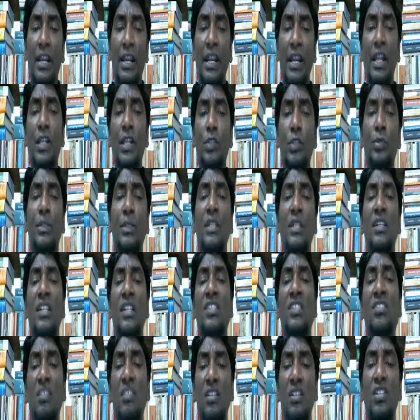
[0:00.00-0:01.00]
deals with the
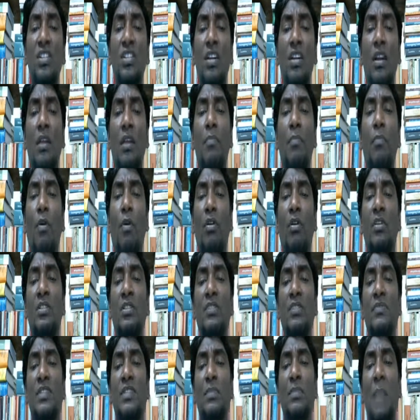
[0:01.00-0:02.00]
discretionary policy
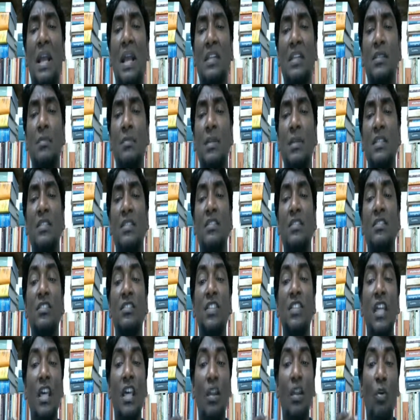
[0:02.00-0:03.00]
which maximizes
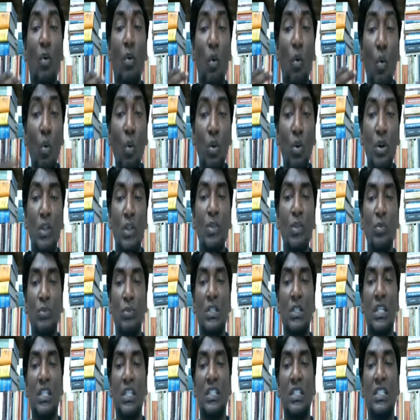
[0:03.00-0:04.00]
their own
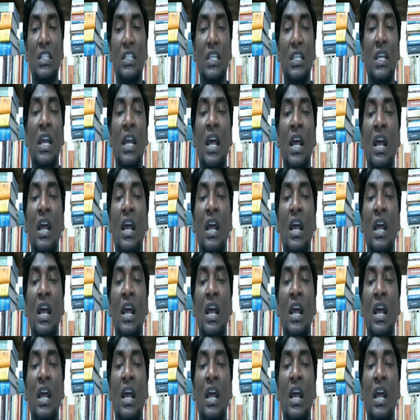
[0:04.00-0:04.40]
utility